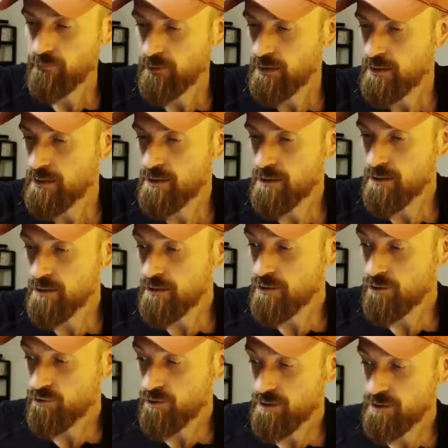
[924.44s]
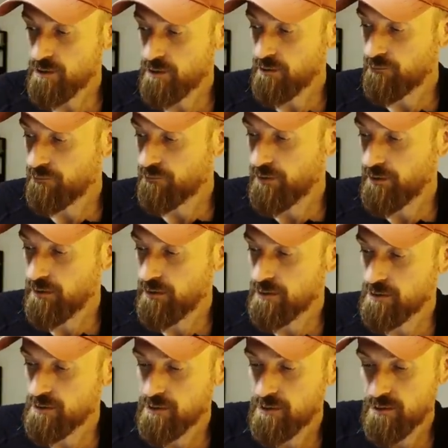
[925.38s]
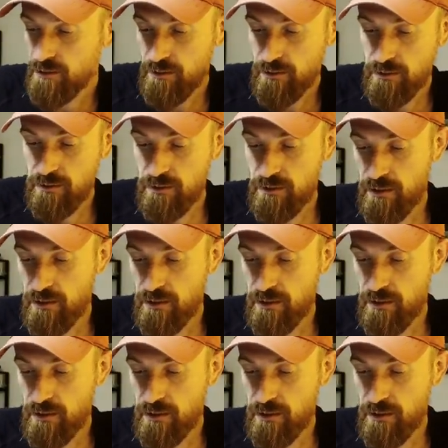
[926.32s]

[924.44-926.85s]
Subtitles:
Another interesting thing is the